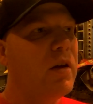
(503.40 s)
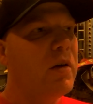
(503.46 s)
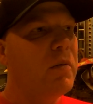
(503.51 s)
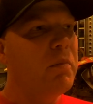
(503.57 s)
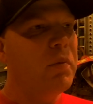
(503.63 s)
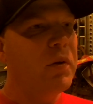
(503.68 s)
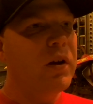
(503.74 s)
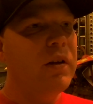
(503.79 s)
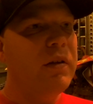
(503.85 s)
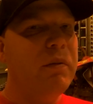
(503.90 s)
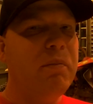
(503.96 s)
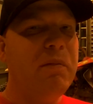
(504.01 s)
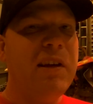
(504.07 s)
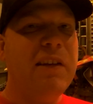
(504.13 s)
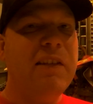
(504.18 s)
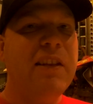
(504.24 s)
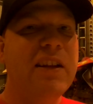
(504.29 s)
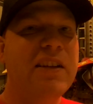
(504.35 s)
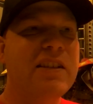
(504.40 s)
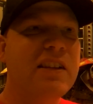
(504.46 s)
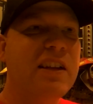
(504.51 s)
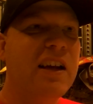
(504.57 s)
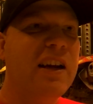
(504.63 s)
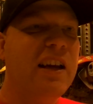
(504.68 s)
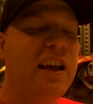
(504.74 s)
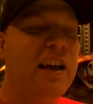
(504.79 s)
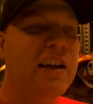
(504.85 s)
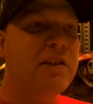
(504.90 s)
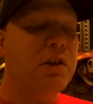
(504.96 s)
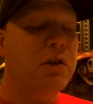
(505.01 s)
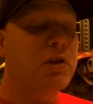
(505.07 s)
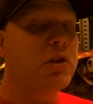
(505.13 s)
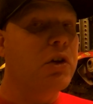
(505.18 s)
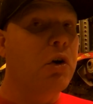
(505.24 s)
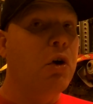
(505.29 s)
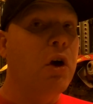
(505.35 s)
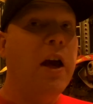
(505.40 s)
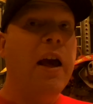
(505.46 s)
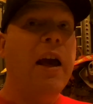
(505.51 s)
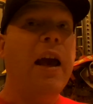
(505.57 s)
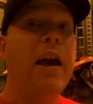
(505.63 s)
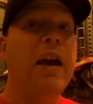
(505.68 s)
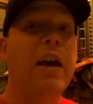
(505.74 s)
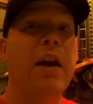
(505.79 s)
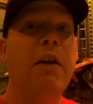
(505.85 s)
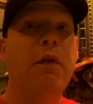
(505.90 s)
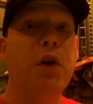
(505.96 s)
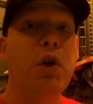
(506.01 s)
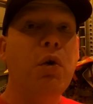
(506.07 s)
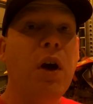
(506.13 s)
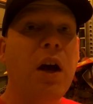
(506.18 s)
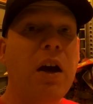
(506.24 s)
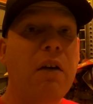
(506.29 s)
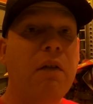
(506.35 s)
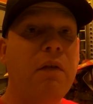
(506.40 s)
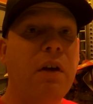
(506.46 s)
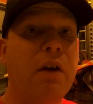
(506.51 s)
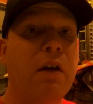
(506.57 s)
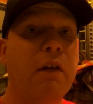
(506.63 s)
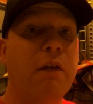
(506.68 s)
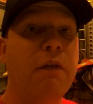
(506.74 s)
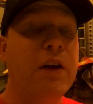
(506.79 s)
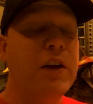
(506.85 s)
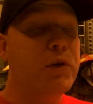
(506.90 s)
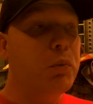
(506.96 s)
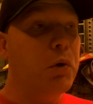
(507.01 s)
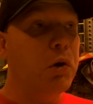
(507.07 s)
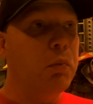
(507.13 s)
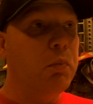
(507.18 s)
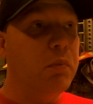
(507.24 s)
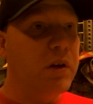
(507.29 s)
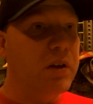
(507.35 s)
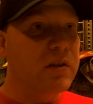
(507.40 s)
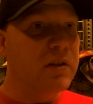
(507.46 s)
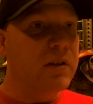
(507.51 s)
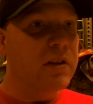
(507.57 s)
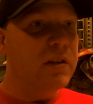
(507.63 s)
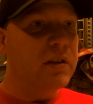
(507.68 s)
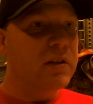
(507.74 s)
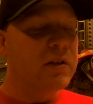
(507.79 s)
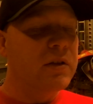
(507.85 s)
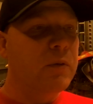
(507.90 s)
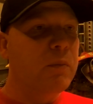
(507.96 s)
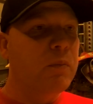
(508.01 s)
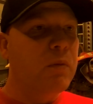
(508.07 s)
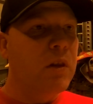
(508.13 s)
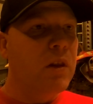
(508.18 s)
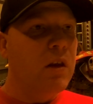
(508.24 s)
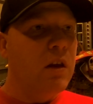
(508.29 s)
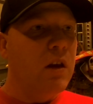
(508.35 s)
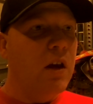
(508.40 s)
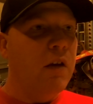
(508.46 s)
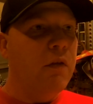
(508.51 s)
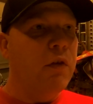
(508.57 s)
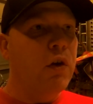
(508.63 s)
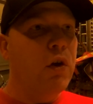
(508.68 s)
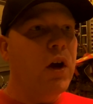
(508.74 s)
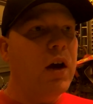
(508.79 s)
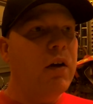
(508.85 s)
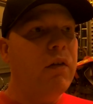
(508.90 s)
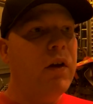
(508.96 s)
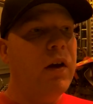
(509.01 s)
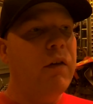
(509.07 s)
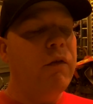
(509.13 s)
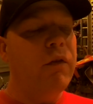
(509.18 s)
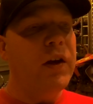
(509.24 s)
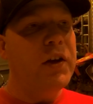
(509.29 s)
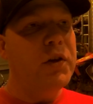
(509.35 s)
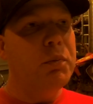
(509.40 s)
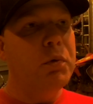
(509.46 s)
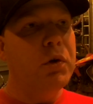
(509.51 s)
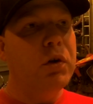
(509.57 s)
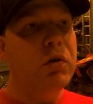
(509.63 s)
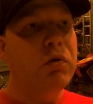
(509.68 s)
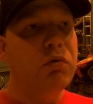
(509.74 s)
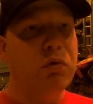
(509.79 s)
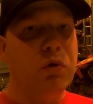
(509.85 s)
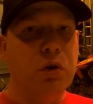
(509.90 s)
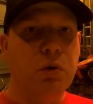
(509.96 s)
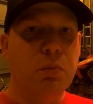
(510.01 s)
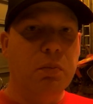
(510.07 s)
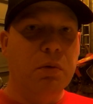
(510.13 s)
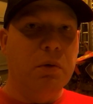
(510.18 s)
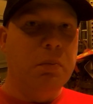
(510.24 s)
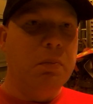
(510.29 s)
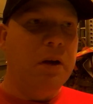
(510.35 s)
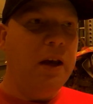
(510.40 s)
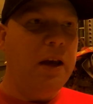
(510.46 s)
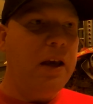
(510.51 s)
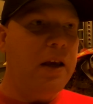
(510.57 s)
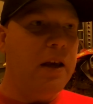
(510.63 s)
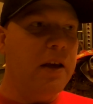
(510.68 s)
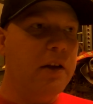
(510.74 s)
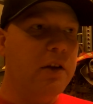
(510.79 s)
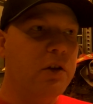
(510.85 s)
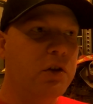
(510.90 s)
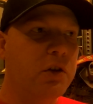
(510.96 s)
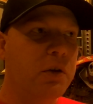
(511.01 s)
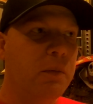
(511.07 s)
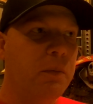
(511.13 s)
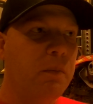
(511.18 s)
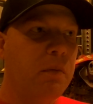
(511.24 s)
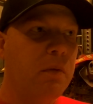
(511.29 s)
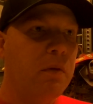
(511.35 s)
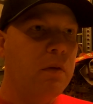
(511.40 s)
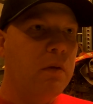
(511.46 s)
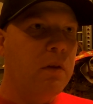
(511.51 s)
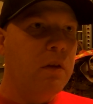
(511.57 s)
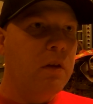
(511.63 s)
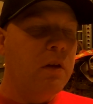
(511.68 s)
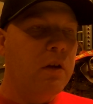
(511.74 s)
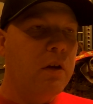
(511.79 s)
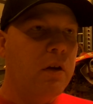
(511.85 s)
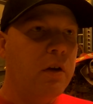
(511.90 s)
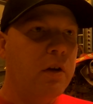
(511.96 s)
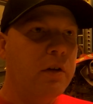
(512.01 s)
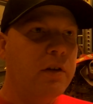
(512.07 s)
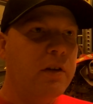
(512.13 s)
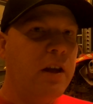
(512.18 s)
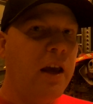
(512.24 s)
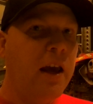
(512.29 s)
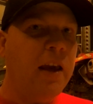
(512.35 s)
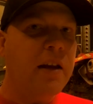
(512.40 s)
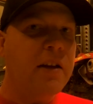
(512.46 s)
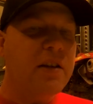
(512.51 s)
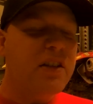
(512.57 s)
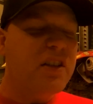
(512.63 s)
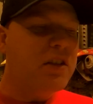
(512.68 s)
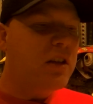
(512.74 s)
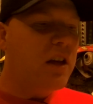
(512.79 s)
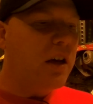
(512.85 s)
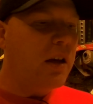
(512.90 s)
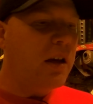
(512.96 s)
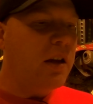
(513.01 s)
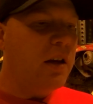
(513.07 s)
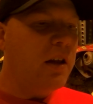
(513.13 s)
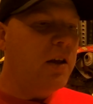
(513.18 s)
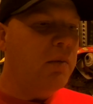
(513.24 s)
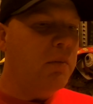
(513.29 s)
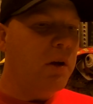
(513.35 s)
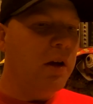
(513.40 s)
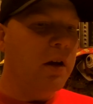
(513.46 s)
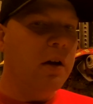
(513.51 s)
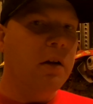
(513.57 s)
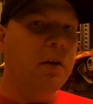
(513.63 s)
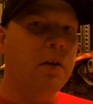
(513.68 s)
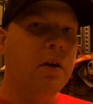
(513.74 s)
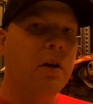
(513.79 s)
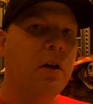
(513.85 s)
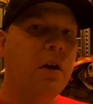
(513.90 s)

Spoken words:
But man, that's a lot of hassle. So hey, if you have a Facebook business, if you have a Facebook group or page, take a second email